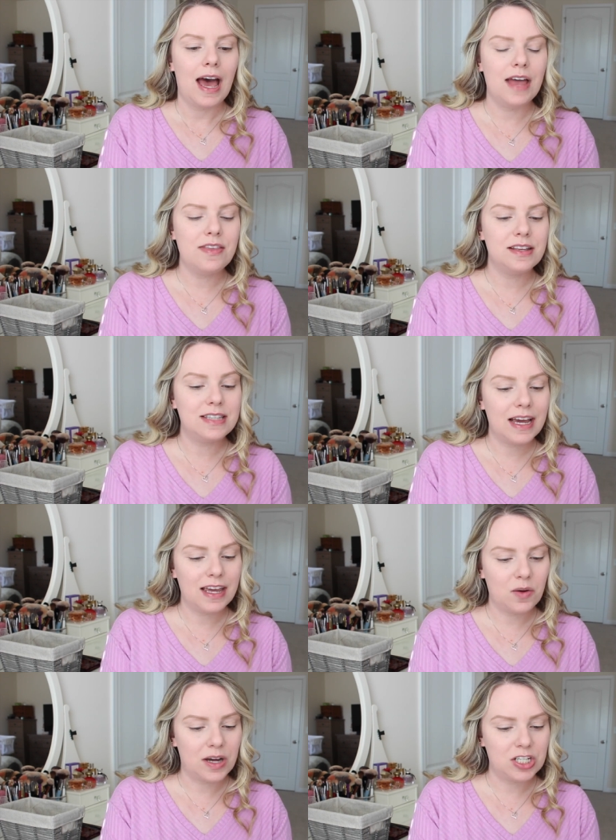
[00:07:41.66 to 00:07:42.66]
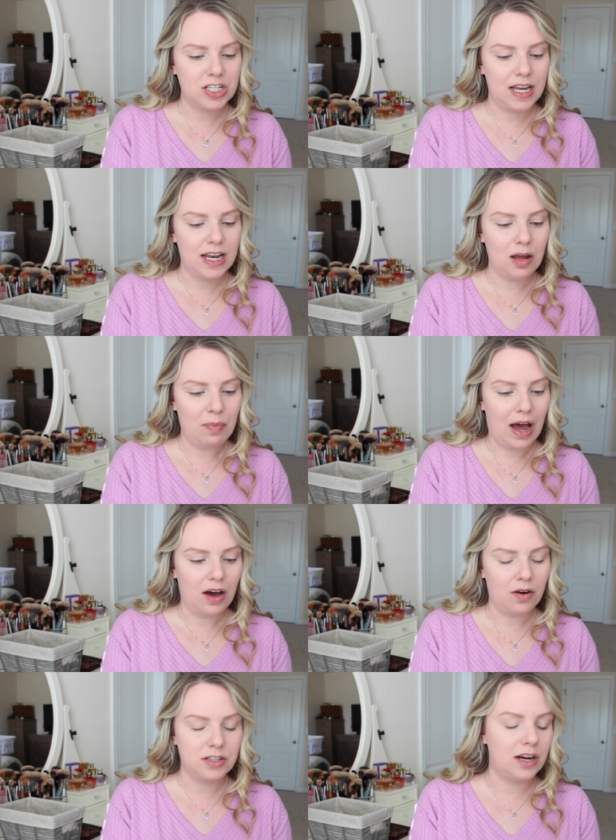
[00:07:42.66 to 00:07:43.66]
And then the second question
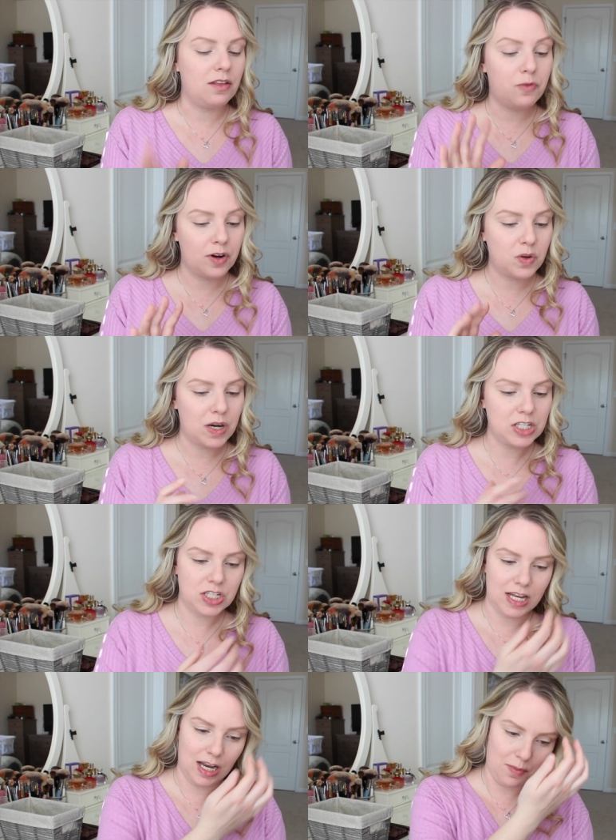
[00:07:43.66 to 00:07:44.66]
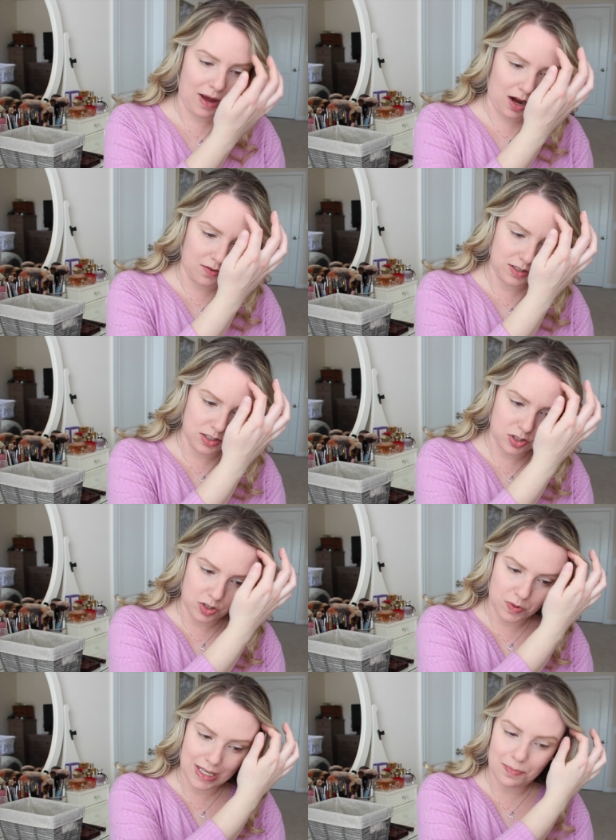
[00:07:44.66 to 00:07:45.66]
about, or sorry, the fourth question about do
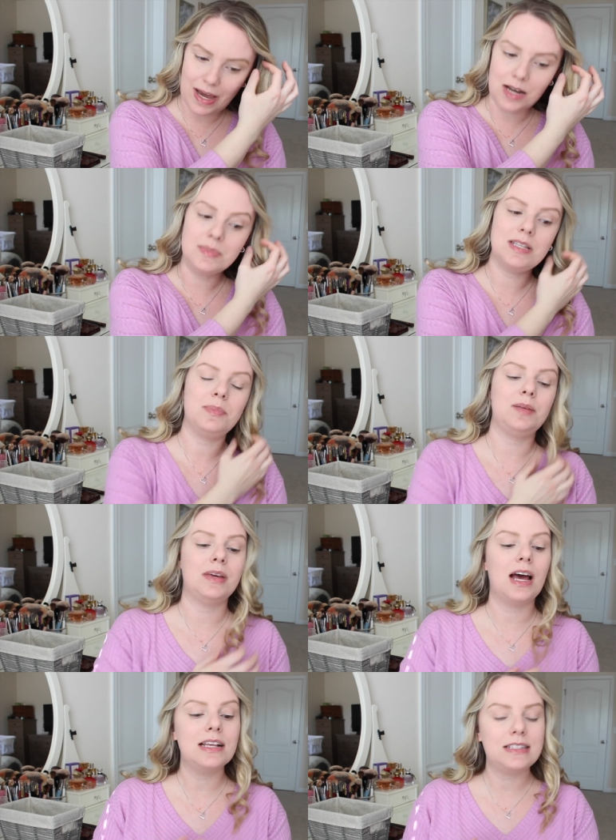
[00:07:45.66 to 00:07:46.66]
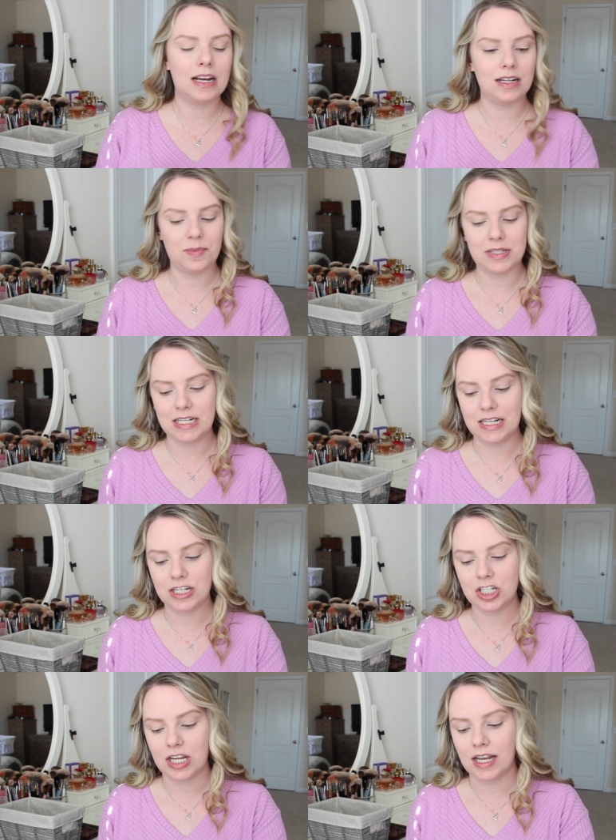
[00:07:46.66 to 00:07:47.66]
you keep items simply because they're a limited
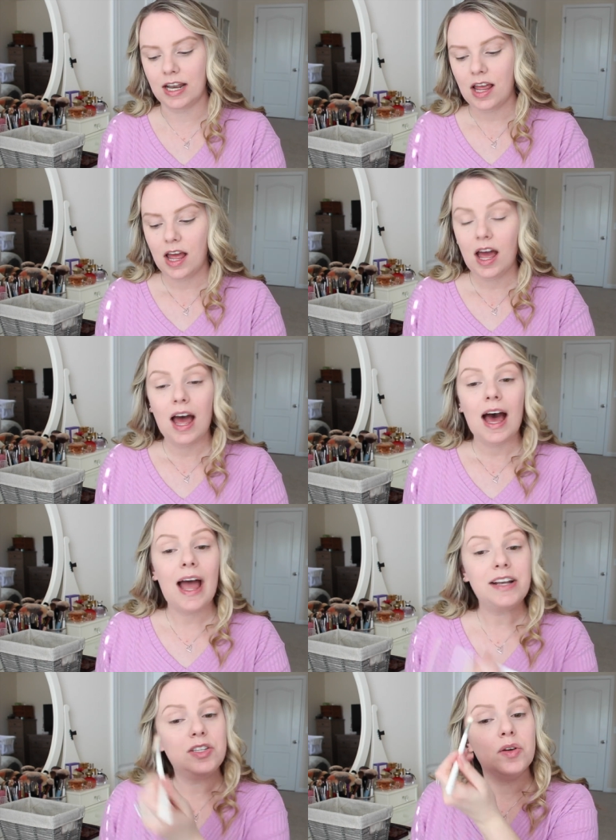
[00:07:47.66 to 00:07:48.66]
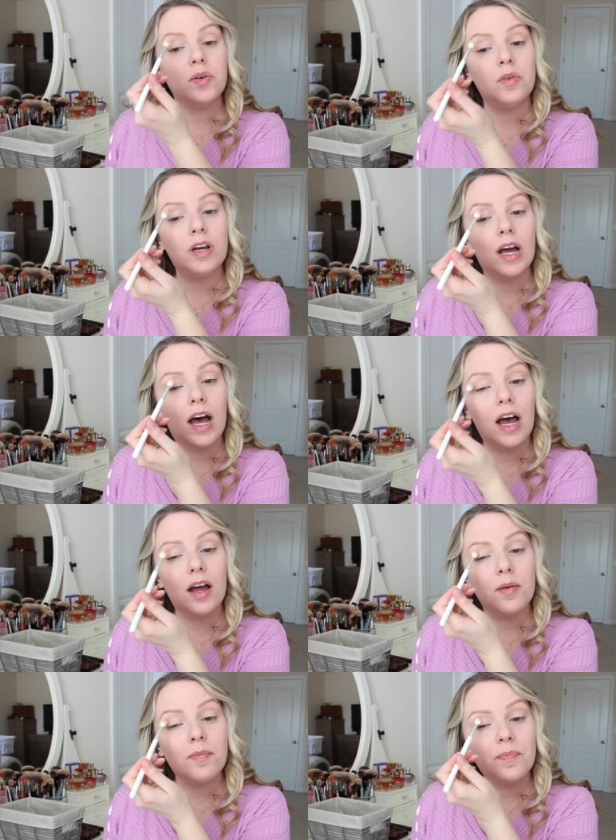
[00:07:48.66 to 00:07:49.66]
edition? I do.
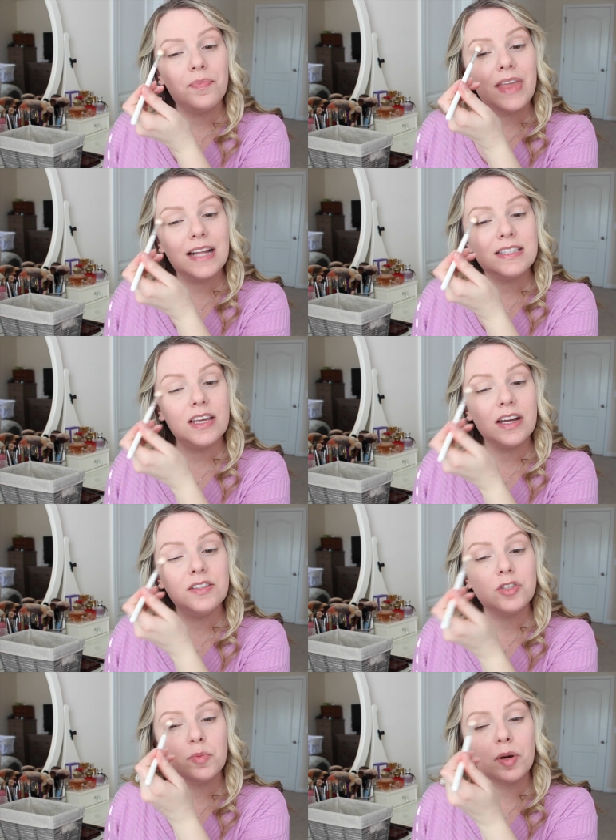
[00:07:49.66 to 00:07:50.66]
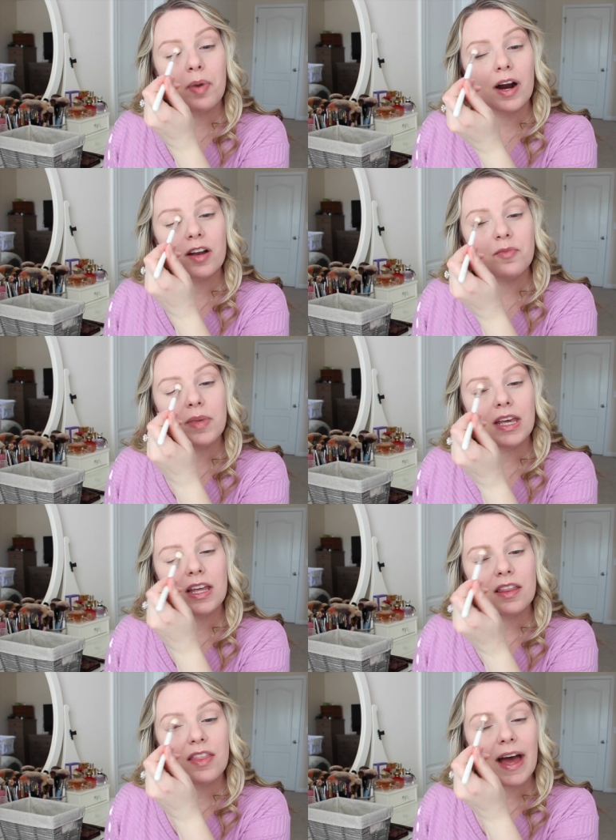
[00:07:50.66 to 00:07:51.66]
Um, that's the consumer part of
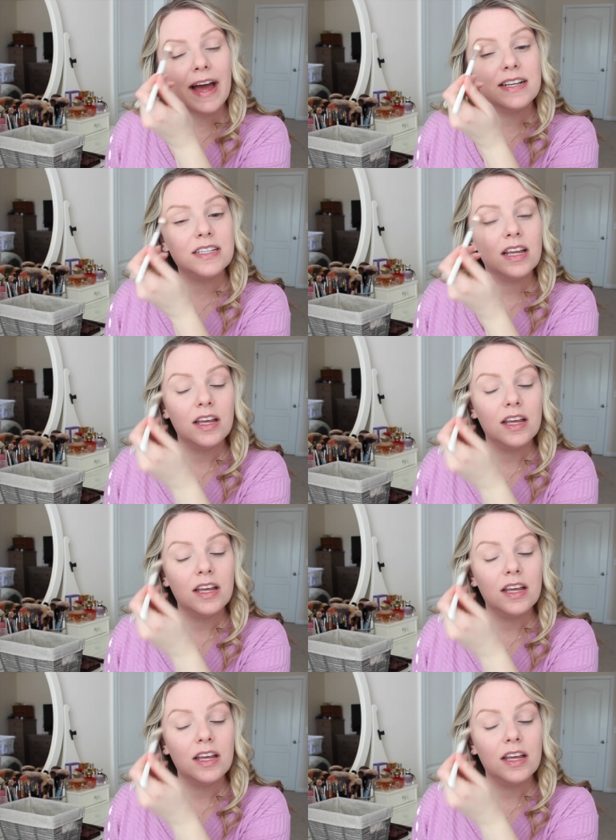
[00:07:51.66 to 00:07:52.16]
me that